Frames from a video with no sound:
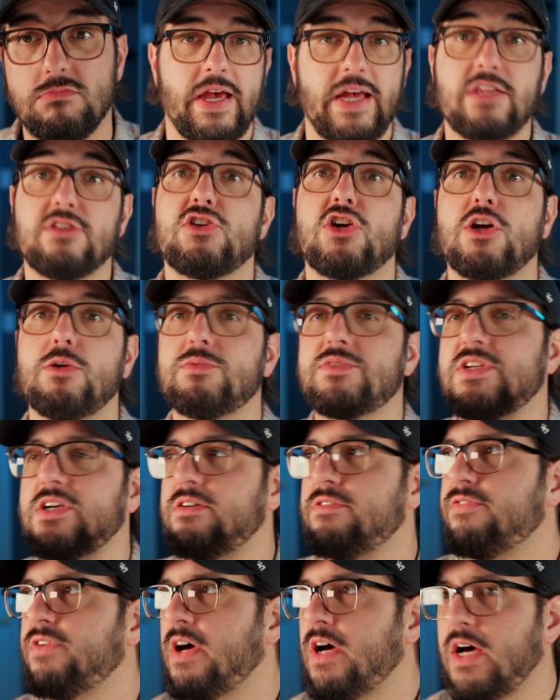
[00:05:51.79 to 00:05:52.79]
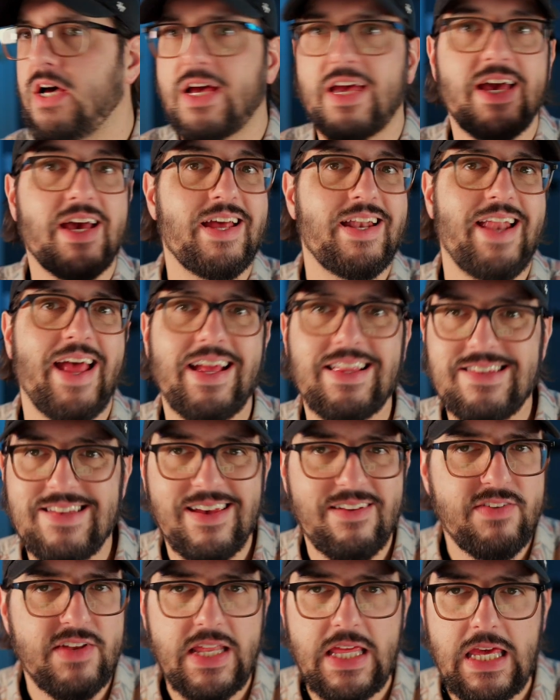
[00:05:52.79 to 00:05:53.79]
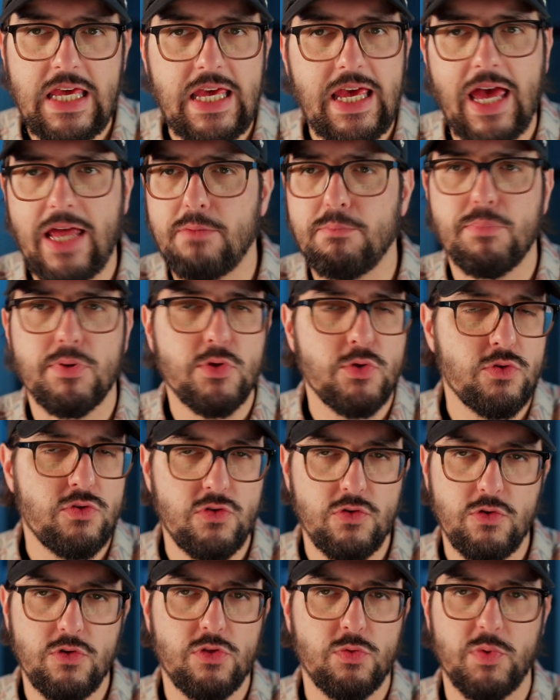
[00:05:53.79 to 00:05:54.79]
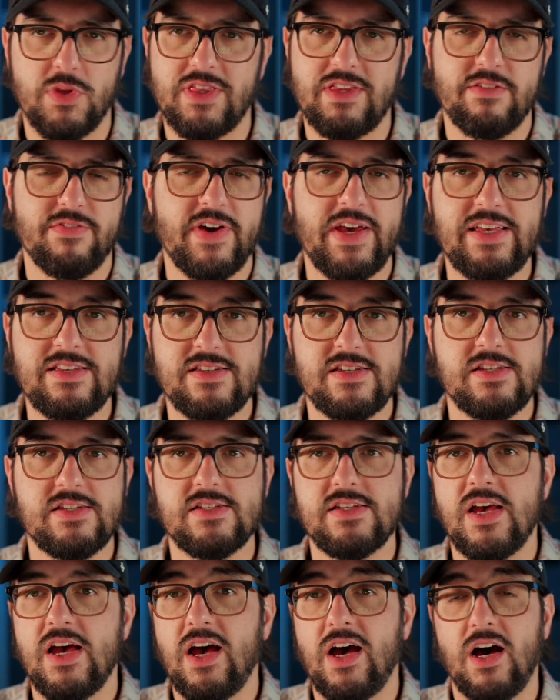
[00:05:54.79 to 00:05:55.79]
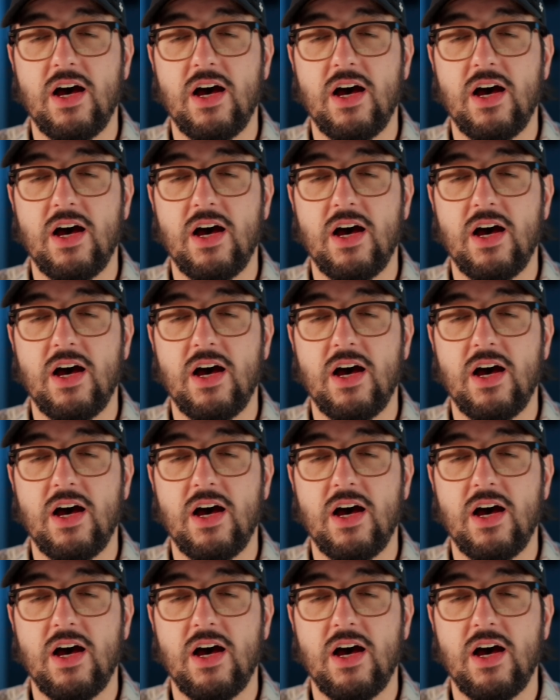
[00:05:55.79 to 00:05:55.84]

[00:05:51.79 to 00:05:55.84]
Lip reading: In terms of connectivity and Bluetooth with devices,